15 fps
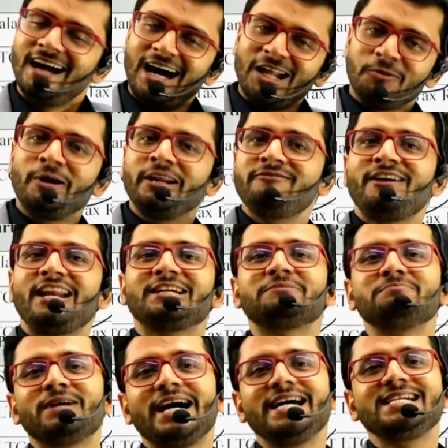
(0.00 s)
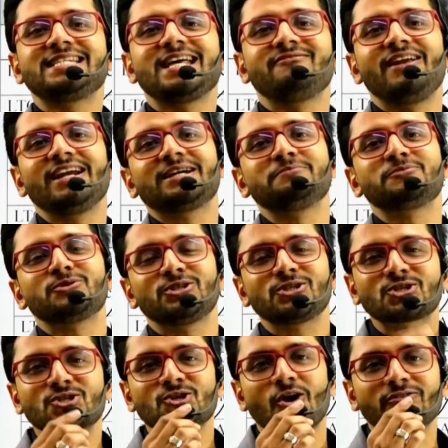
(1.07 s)
Hello and welcome guys, and welcome to
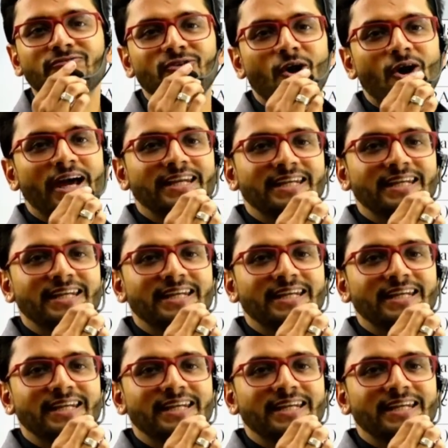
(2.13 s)
this short vlog.